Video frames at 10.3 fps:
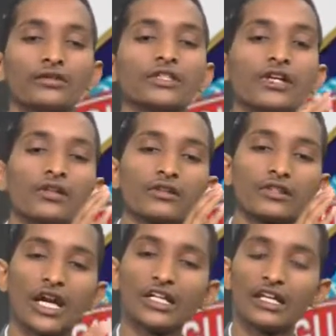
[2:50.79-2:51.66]
The
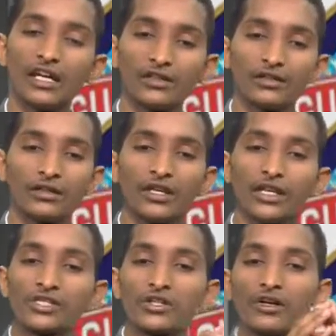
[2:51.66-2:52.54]
right lung
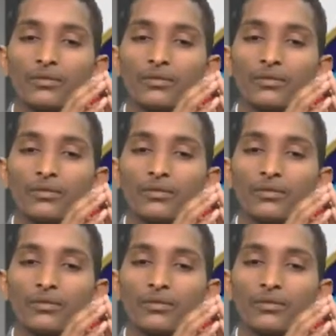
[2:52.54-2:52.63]
is